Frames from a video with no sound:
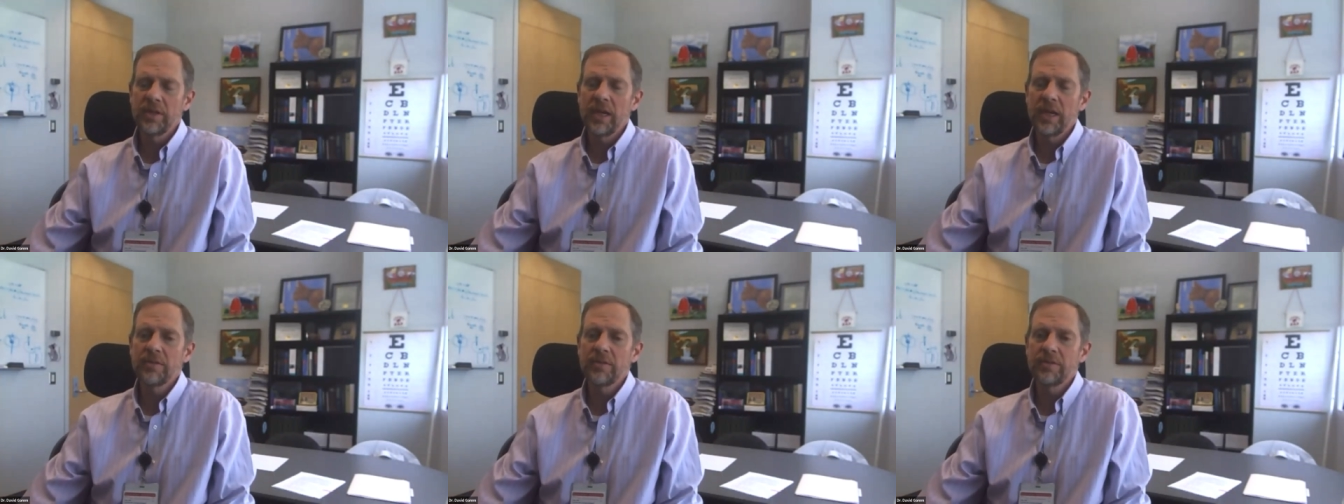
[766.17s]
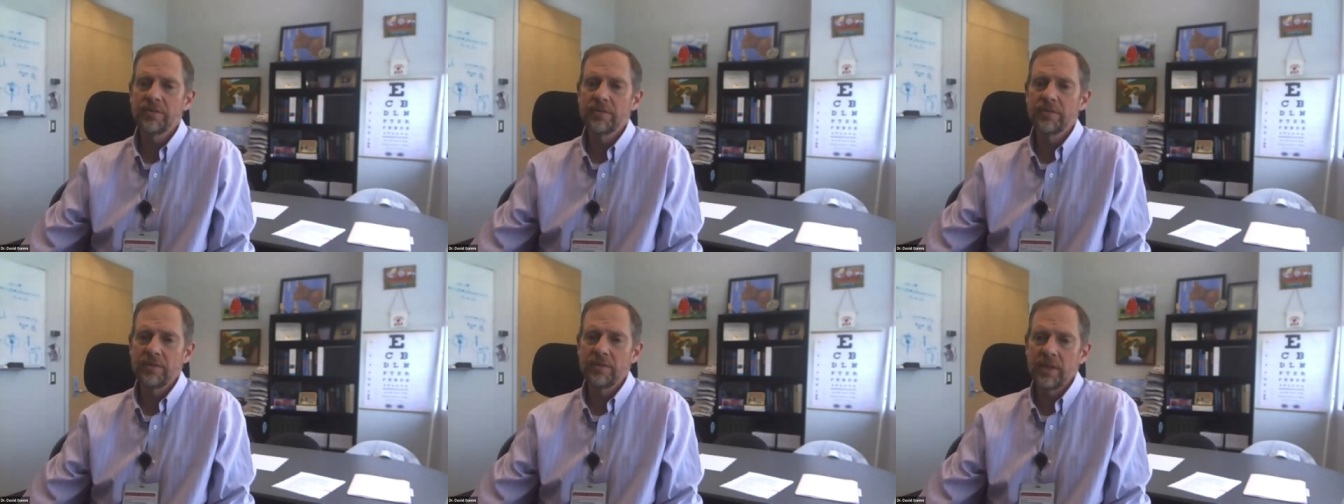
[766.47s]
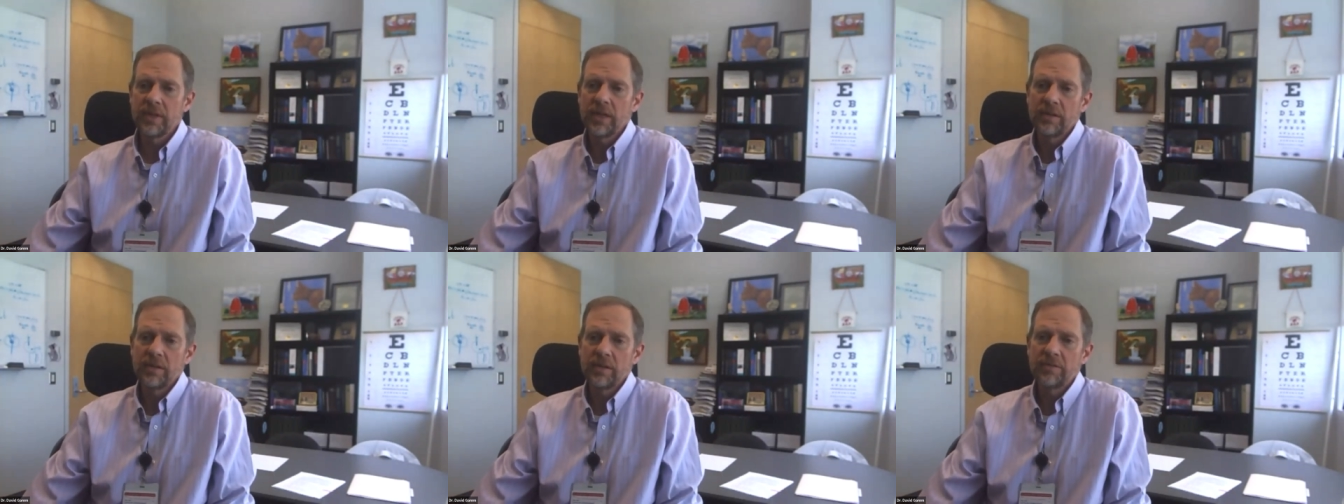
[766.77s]
if
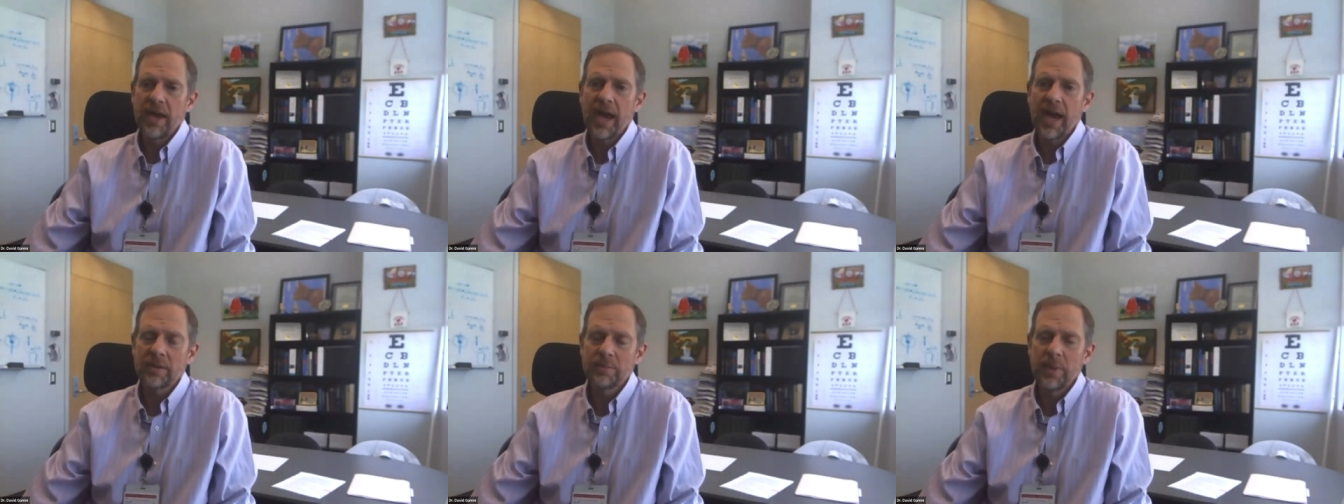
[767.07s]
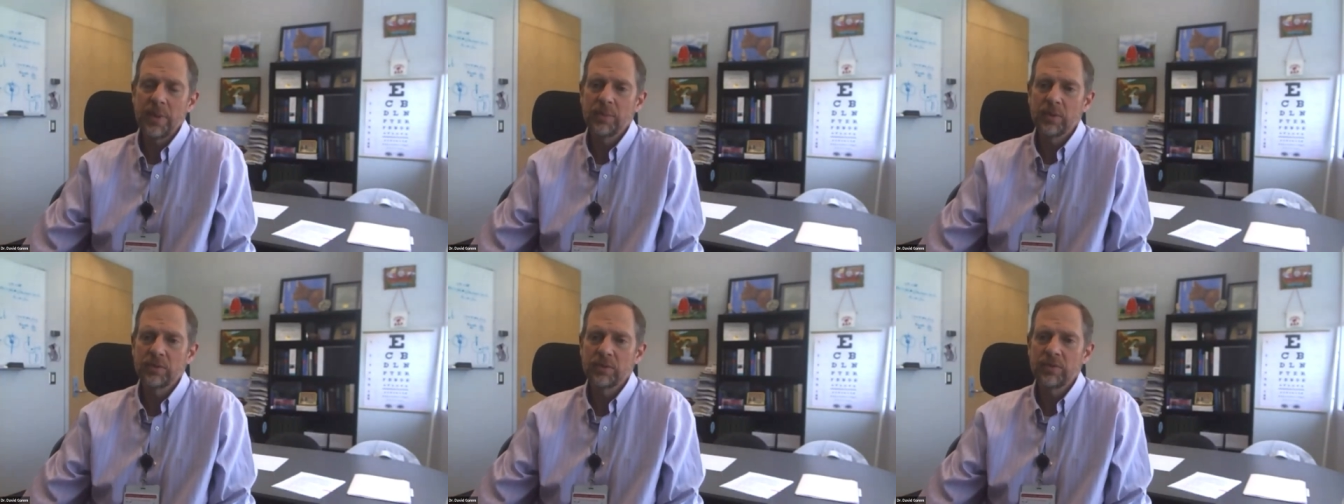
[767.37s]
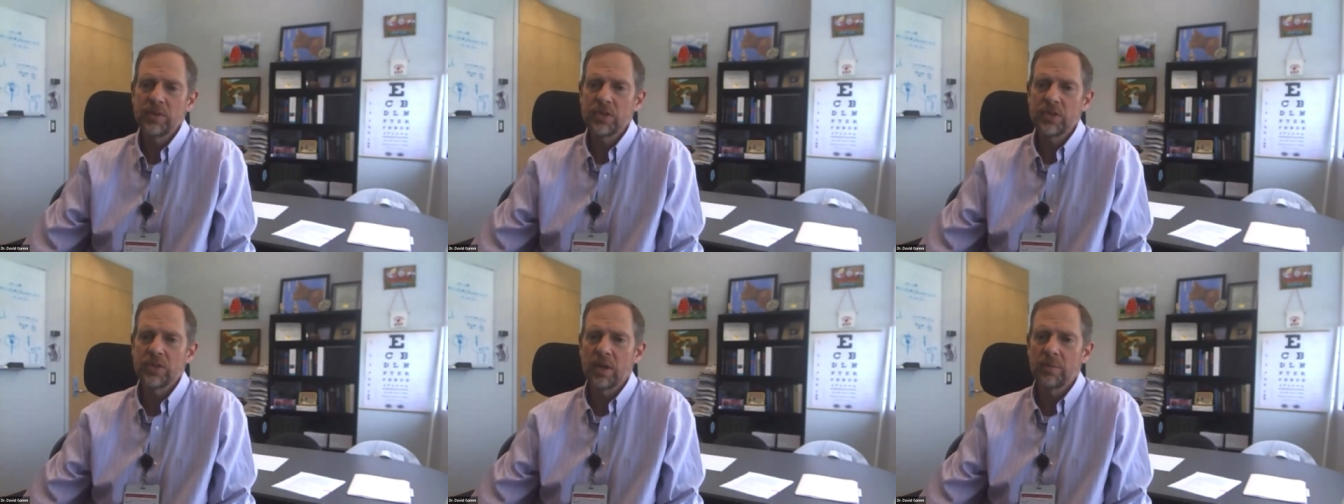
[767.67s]
in fact, people's
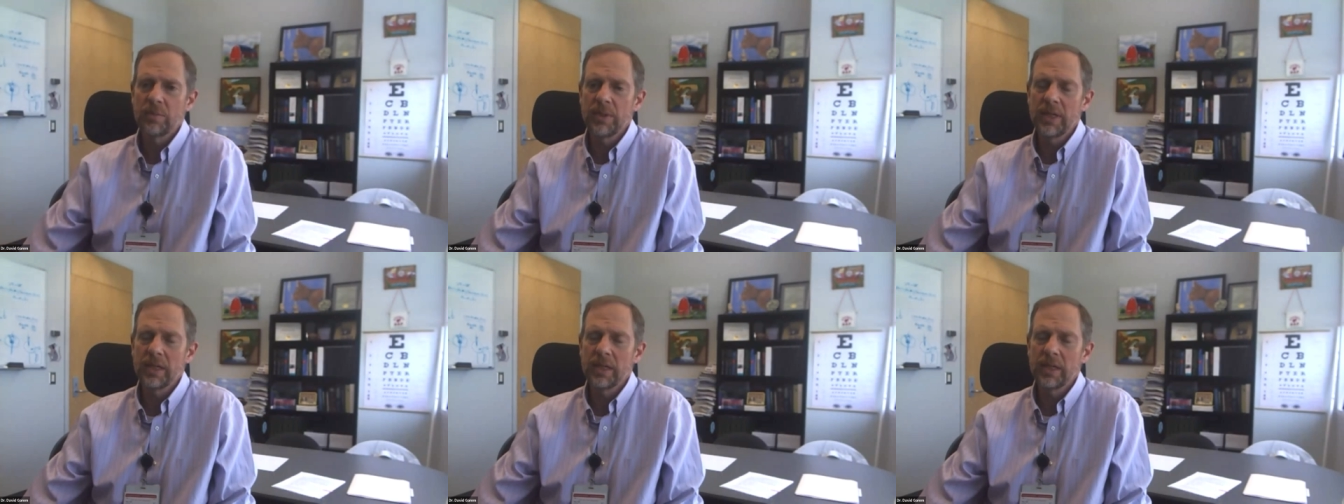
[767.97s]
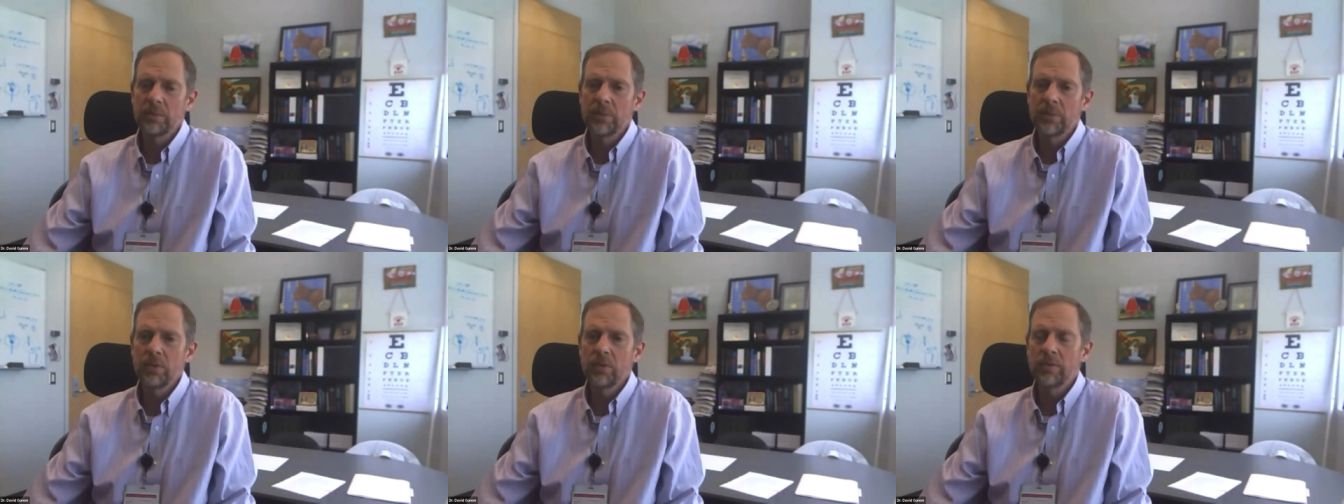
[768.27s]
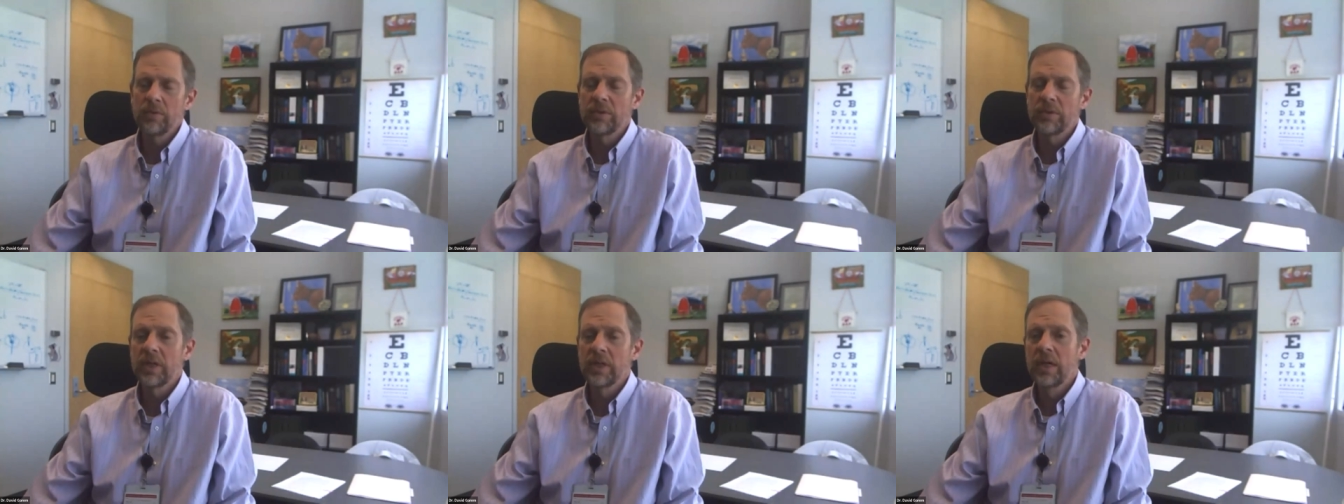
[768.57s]
vision are being
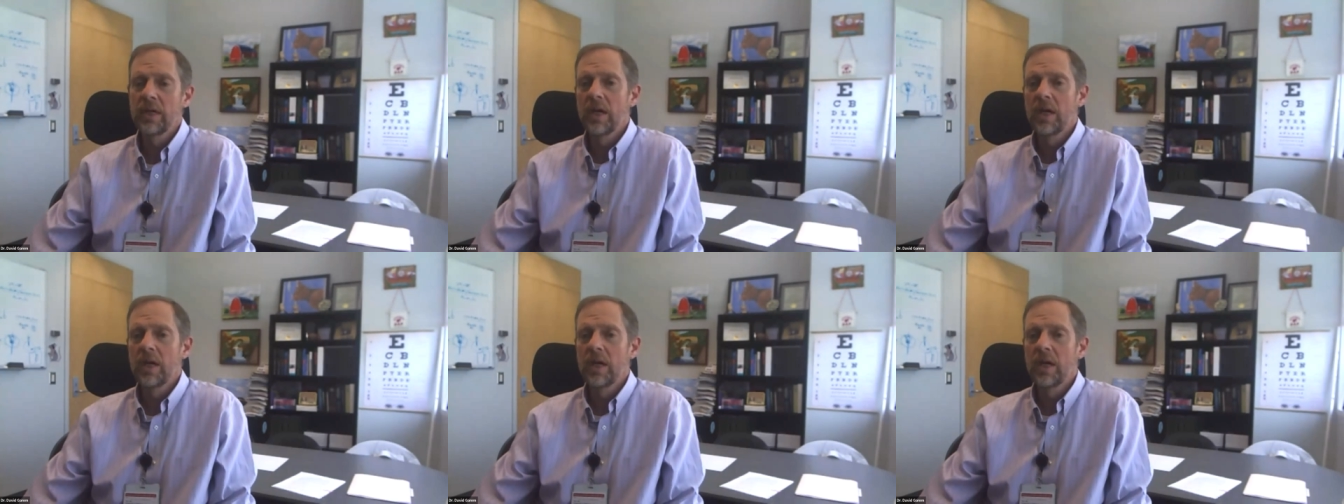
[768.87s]
improved.